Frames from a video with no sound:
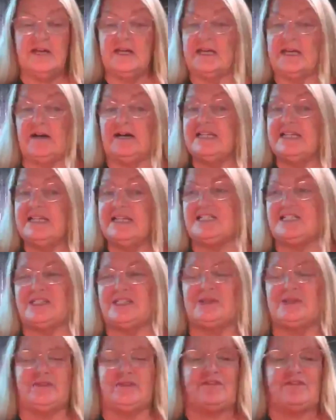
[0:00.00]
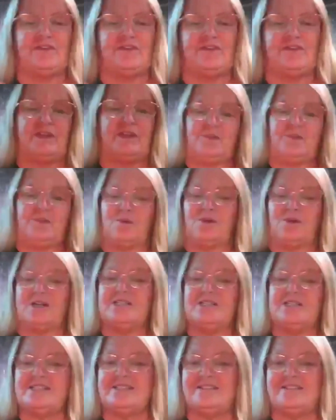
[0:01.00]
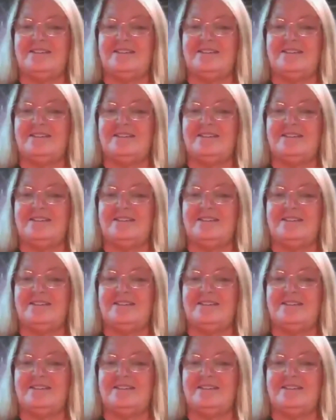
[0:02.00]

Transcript: now I didn't do it for the awards.